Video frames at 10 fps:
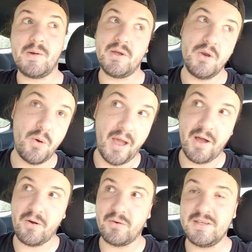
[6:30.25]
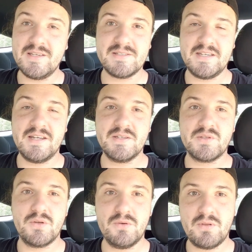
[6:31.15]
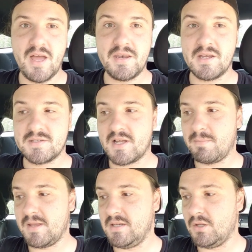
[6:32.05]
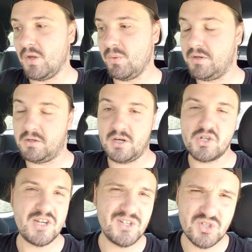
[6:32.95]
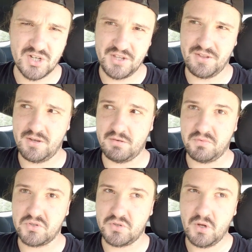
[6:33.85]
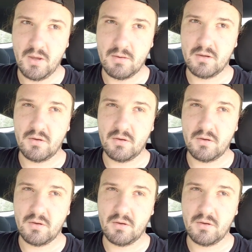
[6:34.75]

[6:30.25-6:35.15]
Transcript: Now I know how easy it is to do that. Next time I need to go in there to change anything, which